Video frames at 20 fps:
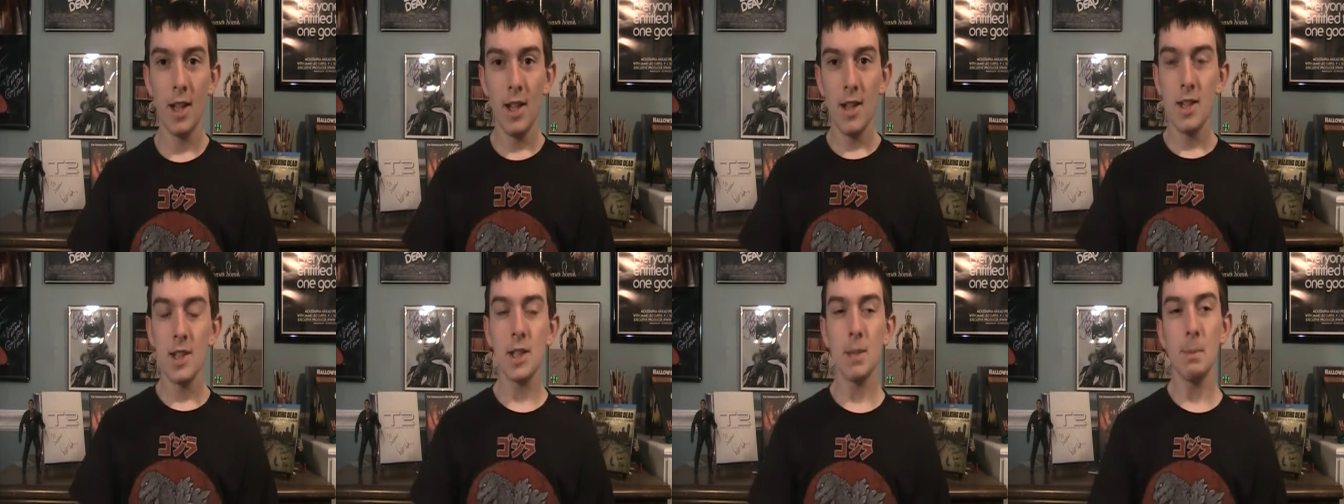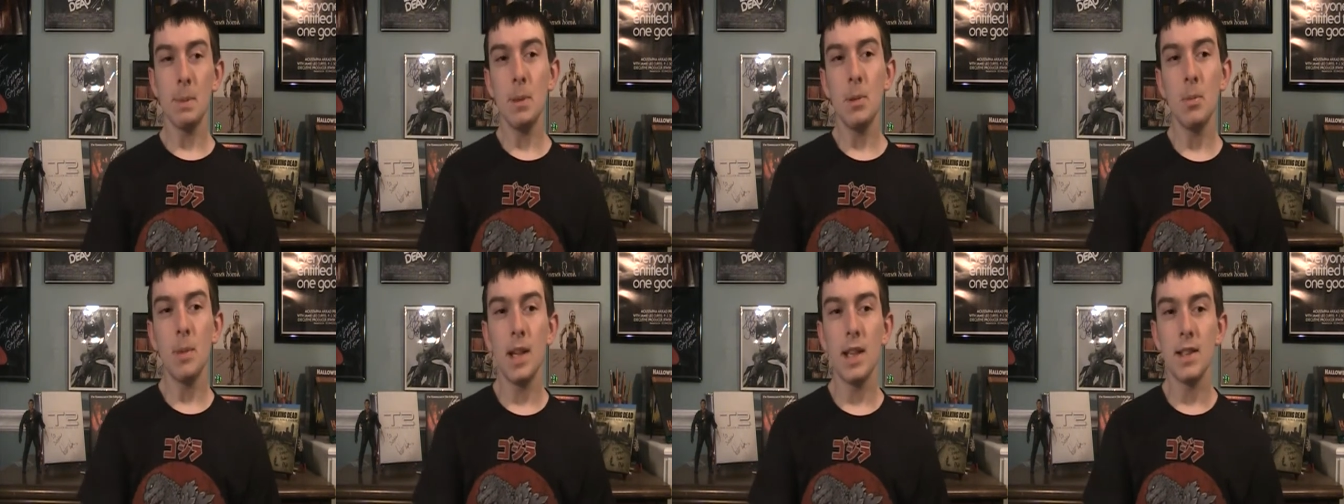Some
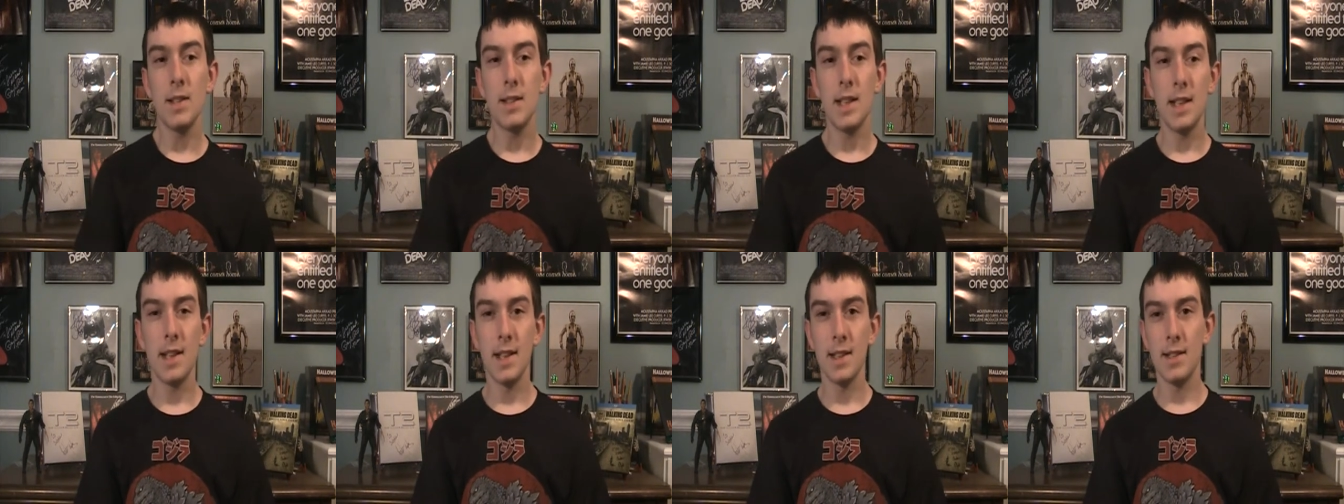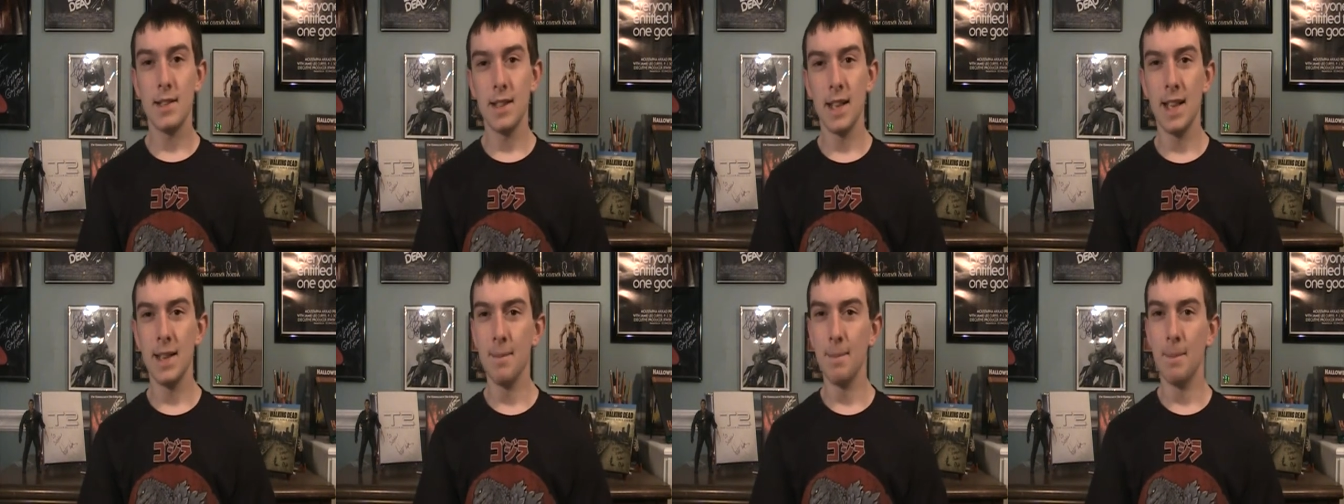people might say that
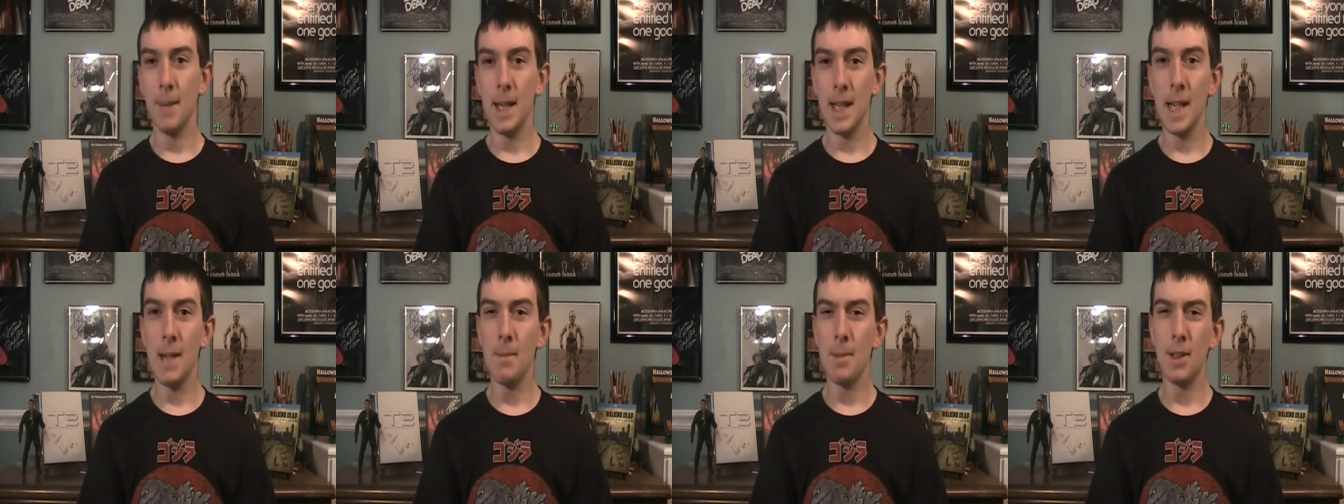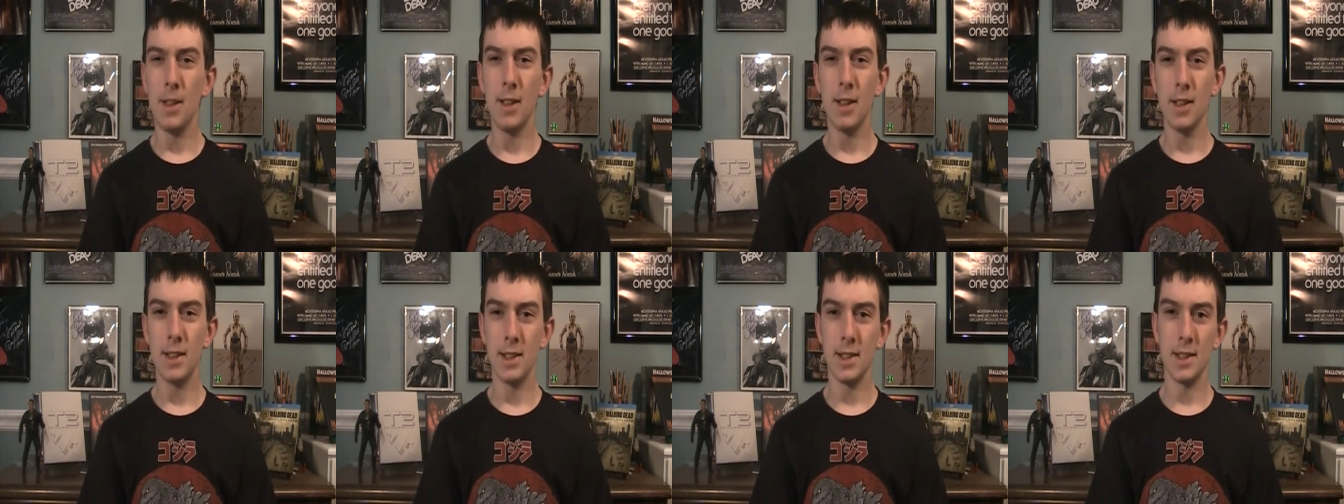that might not be
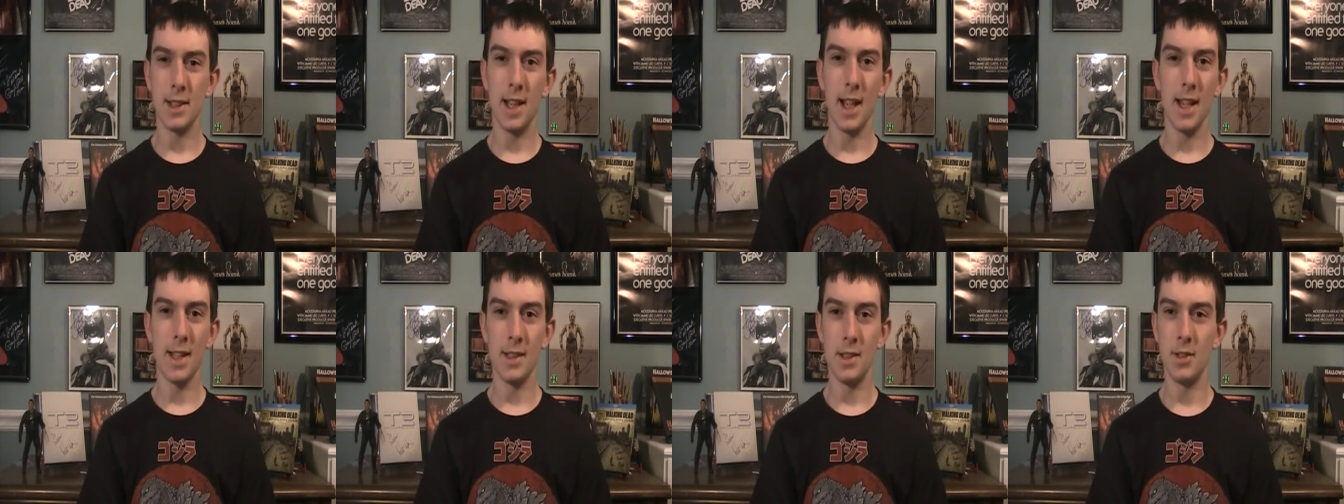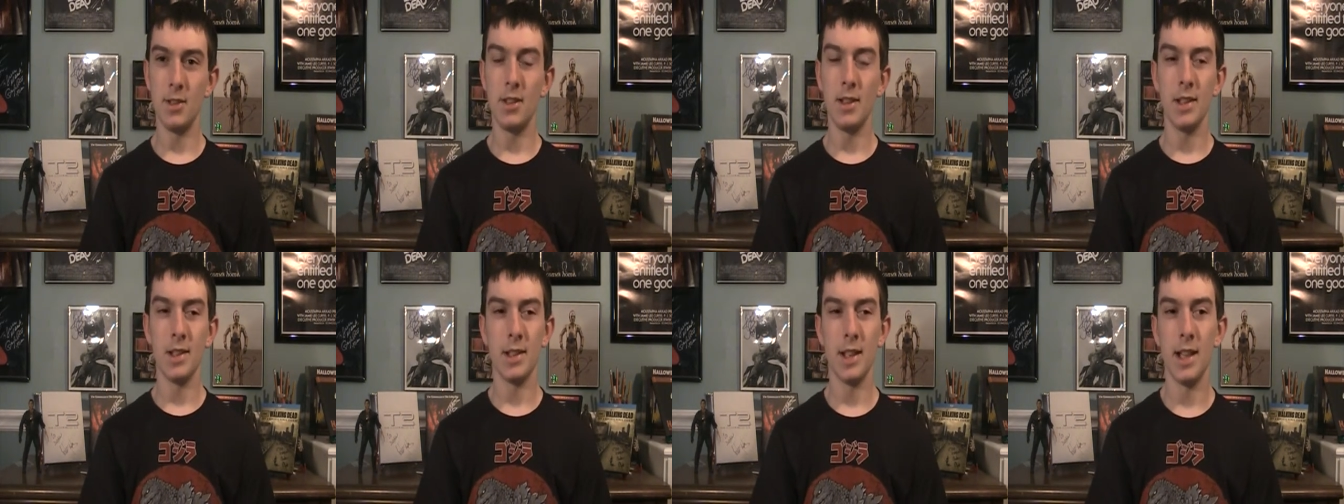good since
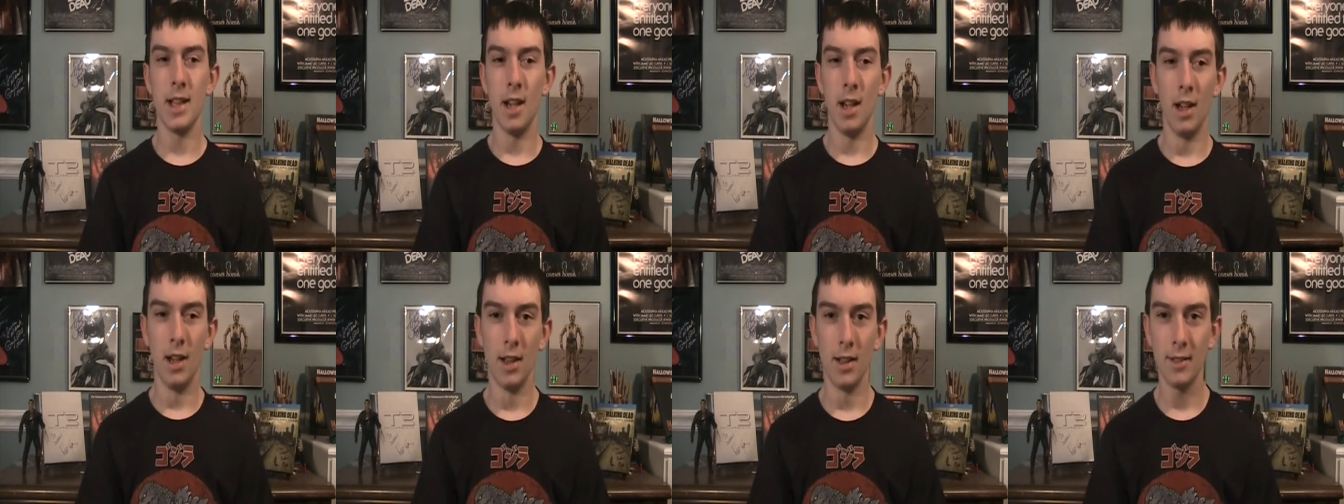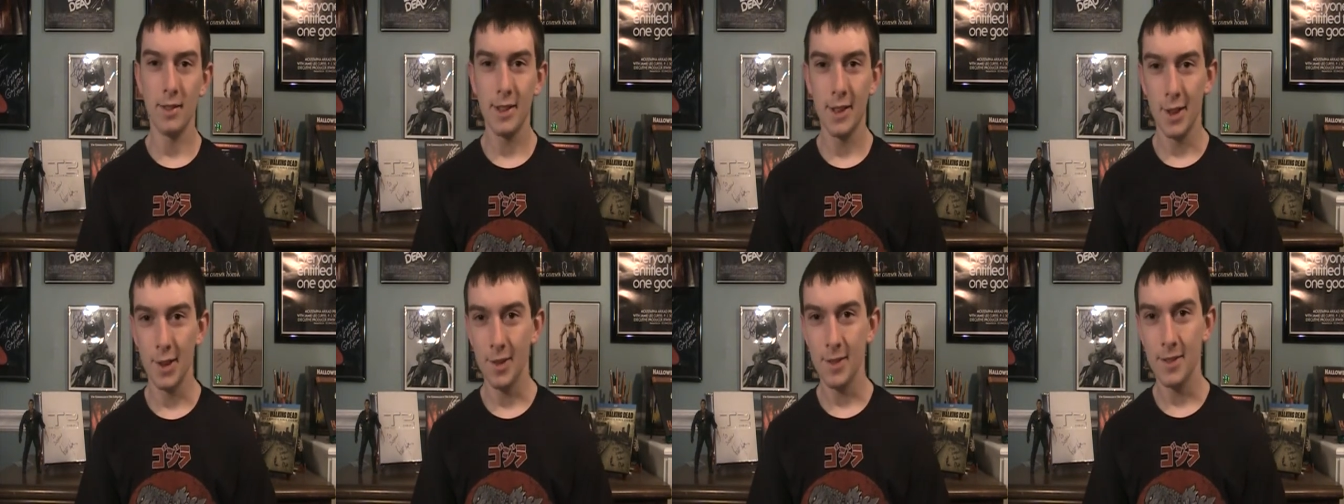Godzilla is a uh,
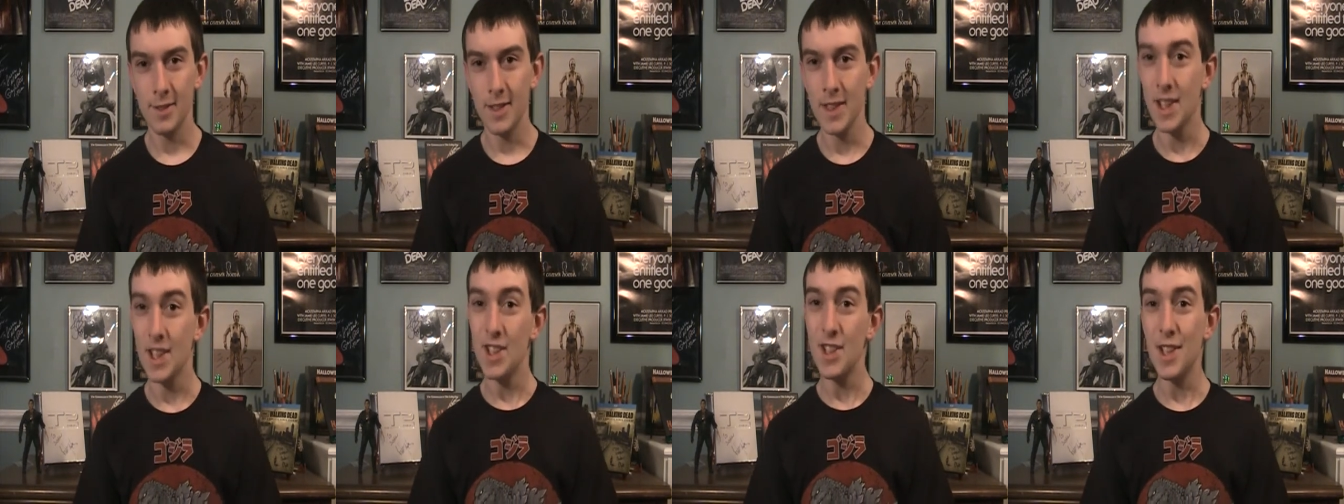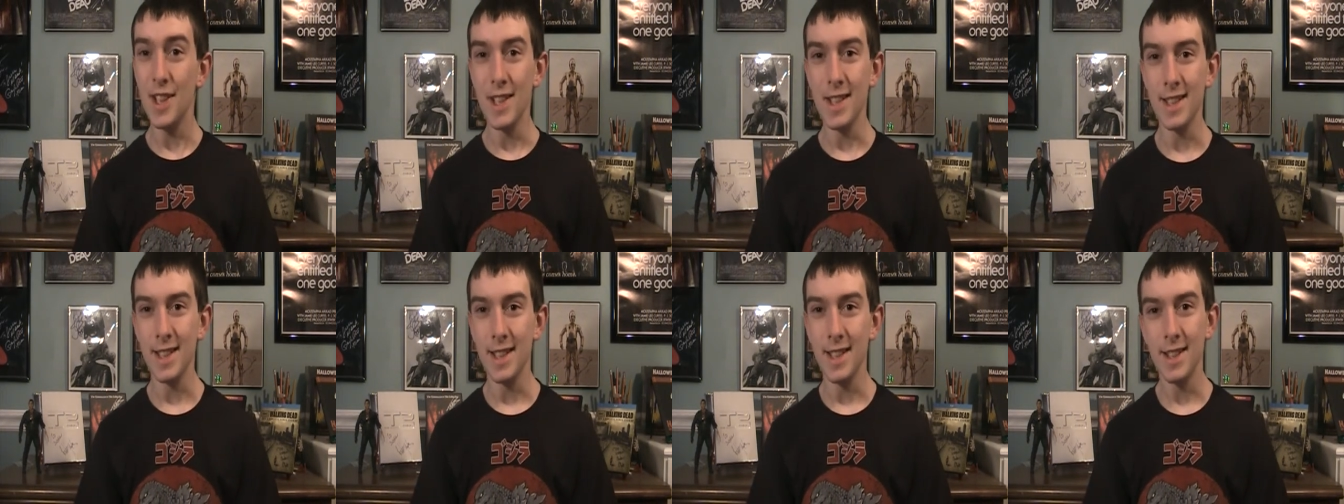you know really
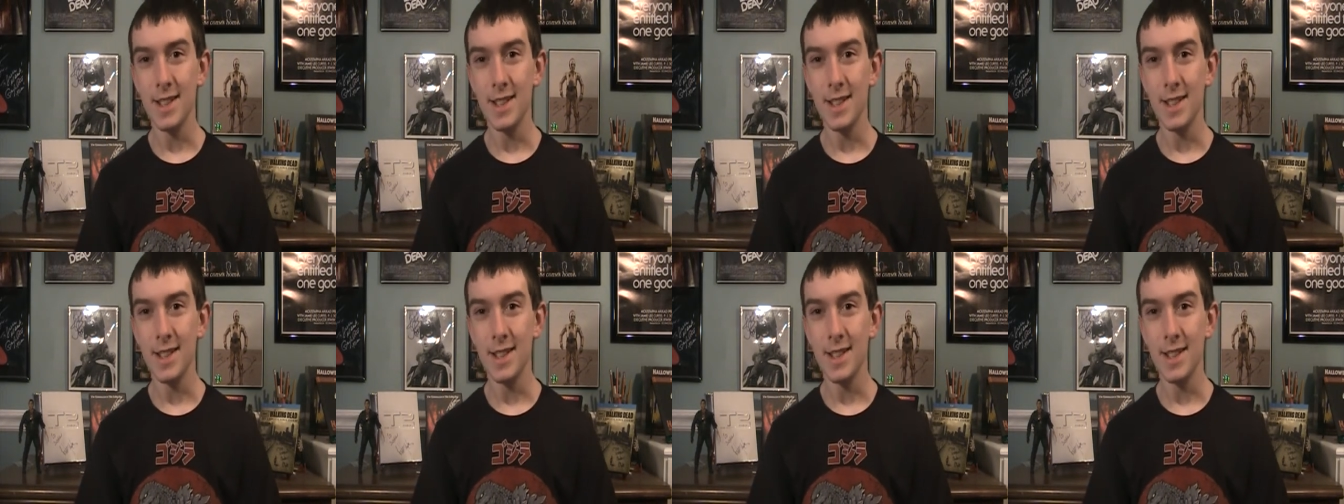cheesy